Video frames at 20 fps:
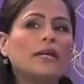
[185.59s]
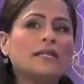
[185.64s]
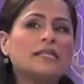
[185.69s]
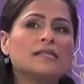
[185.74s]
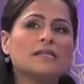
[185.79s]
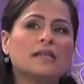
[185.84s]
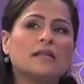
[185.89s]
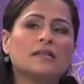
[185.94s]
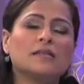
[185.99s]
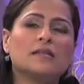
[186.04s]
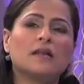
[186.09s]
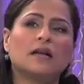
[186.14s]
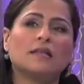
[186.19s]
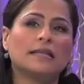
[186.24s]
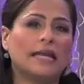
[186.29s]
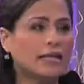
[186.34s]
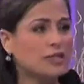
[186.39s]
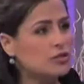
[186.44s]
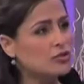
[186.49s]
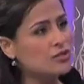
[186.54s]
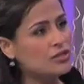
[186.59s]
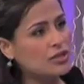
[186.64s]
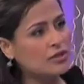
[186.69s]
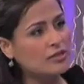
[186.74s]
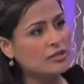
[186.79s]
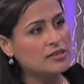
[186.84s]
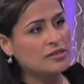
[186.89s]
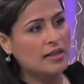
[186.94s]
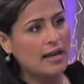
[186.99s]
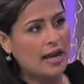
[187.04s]
recent lecture
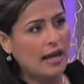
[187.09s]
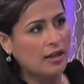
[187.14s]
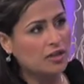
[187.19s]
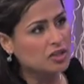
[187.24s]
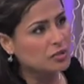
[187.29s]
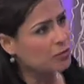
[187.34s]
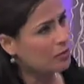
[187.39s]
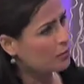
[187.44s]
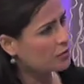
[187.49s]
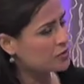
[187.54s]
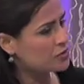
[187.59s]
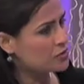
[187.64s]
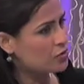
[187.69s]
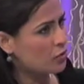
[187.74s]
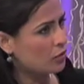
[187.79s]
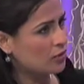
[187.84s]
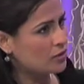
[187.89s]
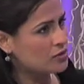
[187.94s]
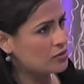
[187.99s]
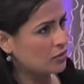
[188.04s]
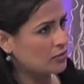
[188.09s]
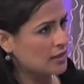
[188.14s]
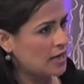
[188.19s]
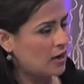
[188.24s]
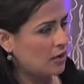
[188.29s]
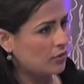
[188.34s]
series on algebra, which is totally sold